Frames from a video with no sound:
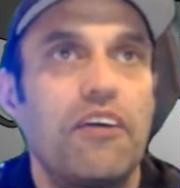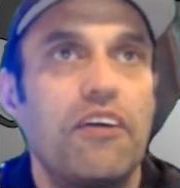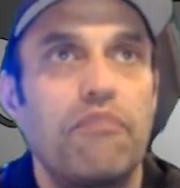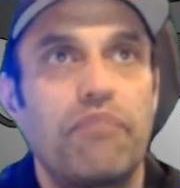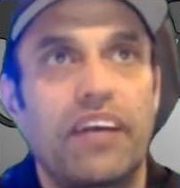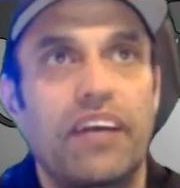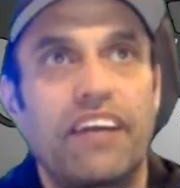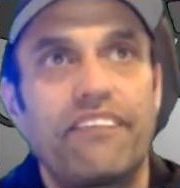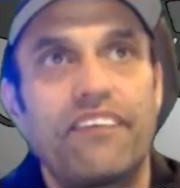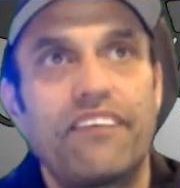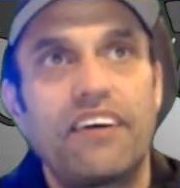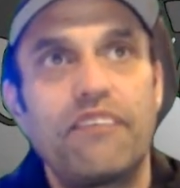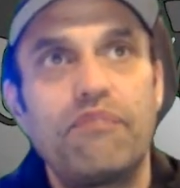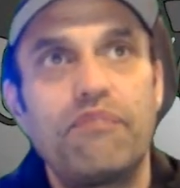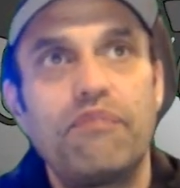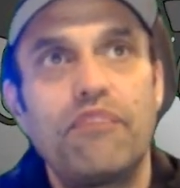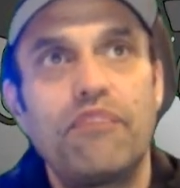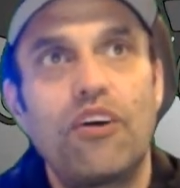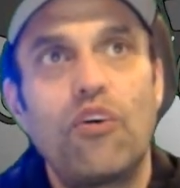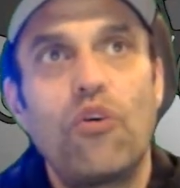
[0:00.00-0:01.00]
But if
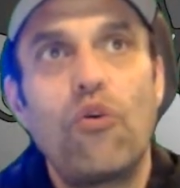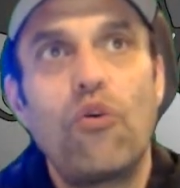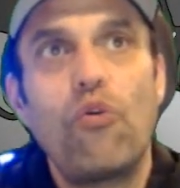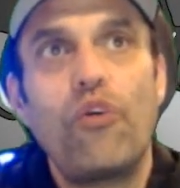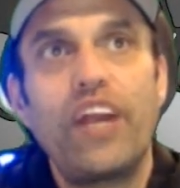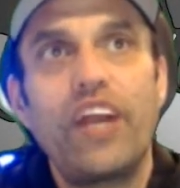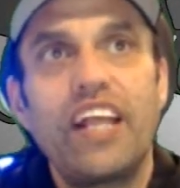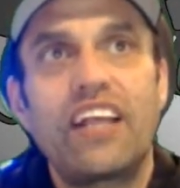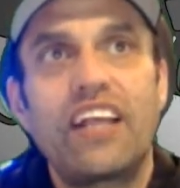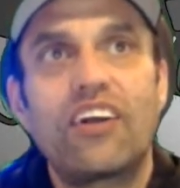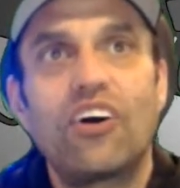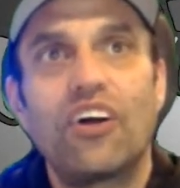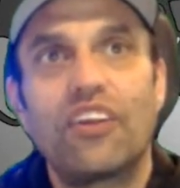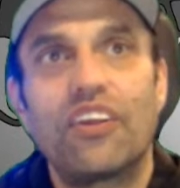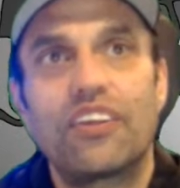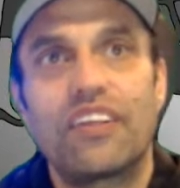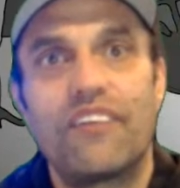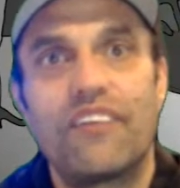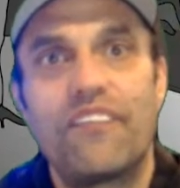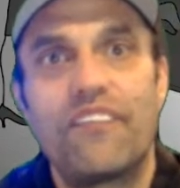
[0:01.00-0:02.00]
I'm already got
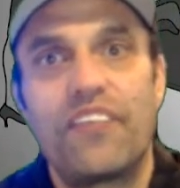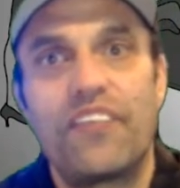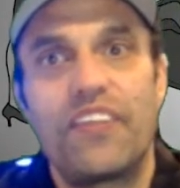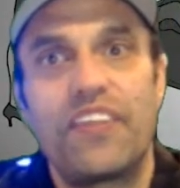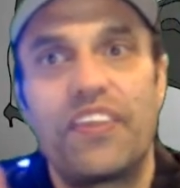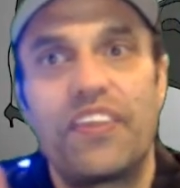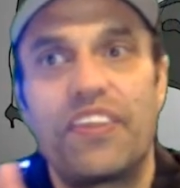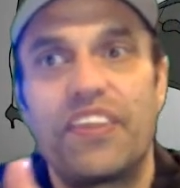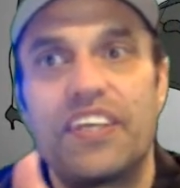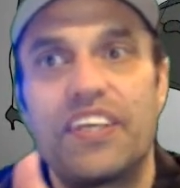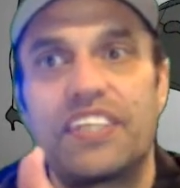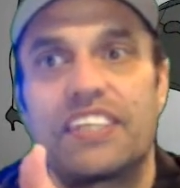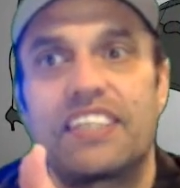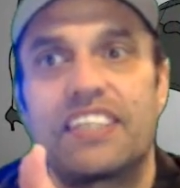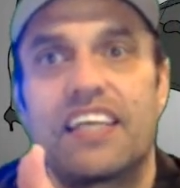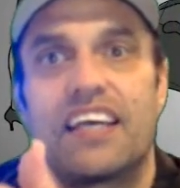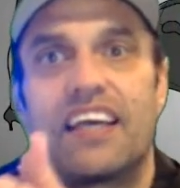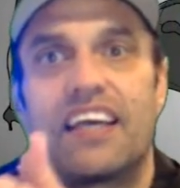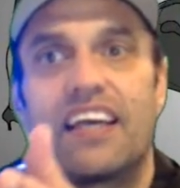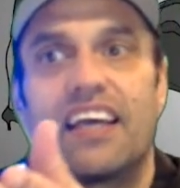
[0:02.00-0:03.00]
this
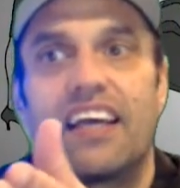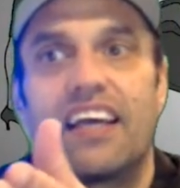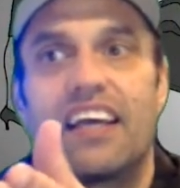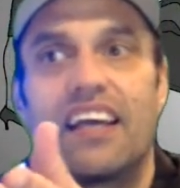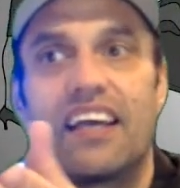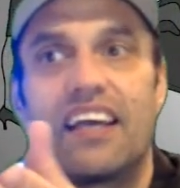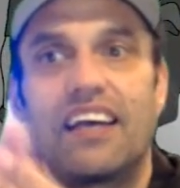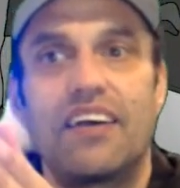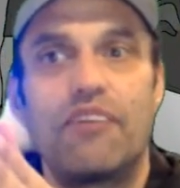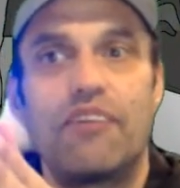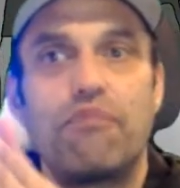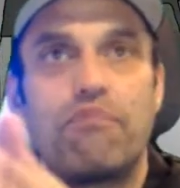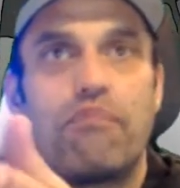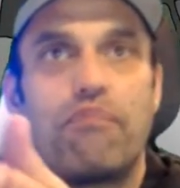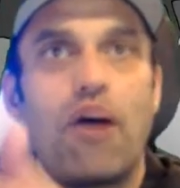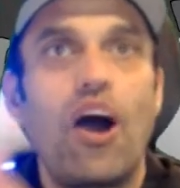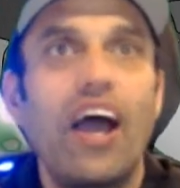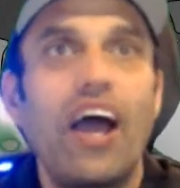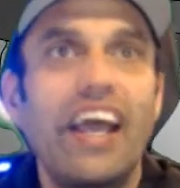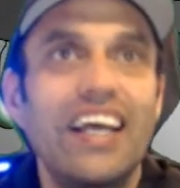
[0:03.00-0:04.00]

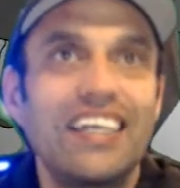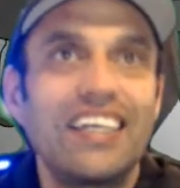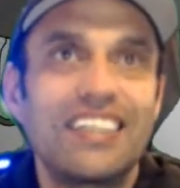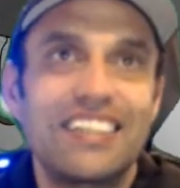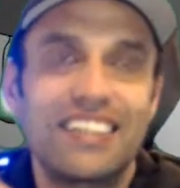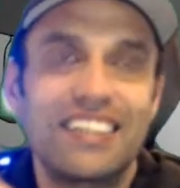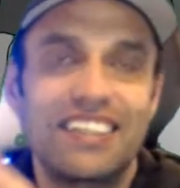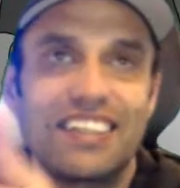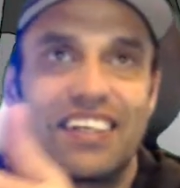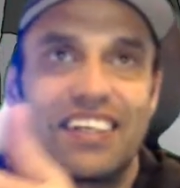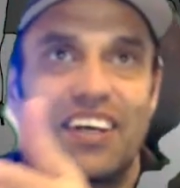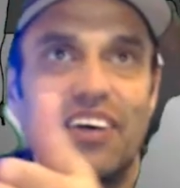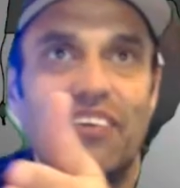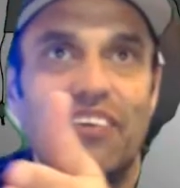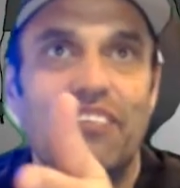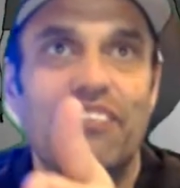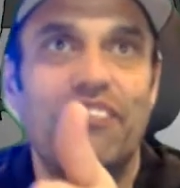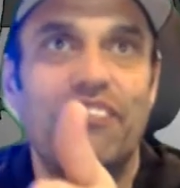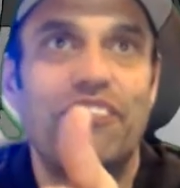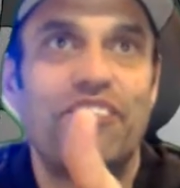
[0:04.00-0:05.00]
bias
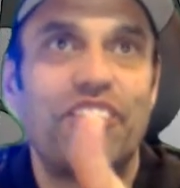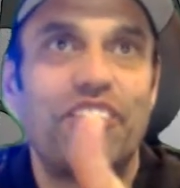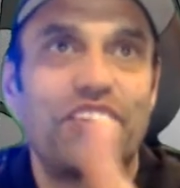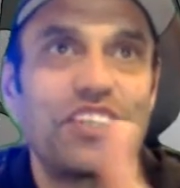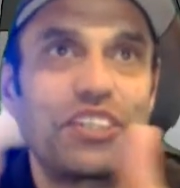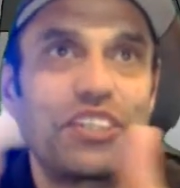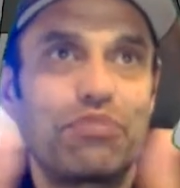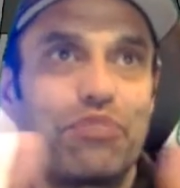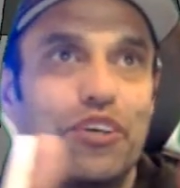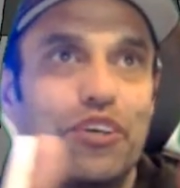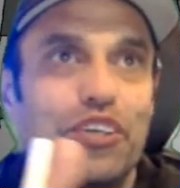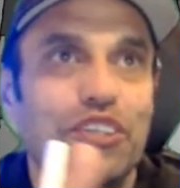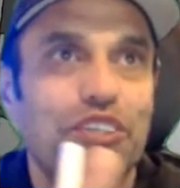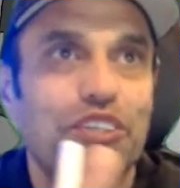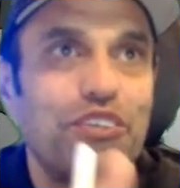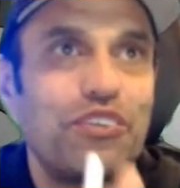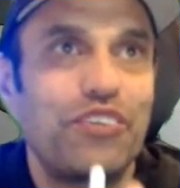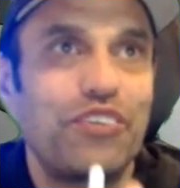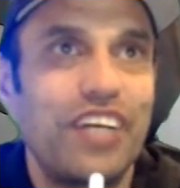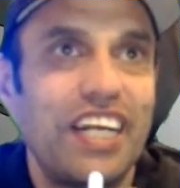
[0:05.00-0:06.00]
for this person
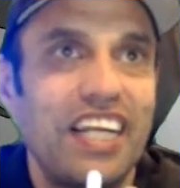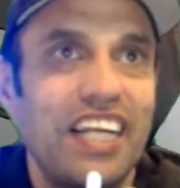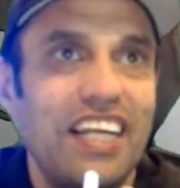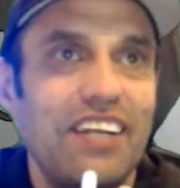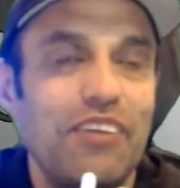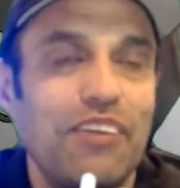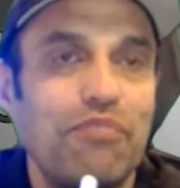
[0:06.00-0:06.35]
already.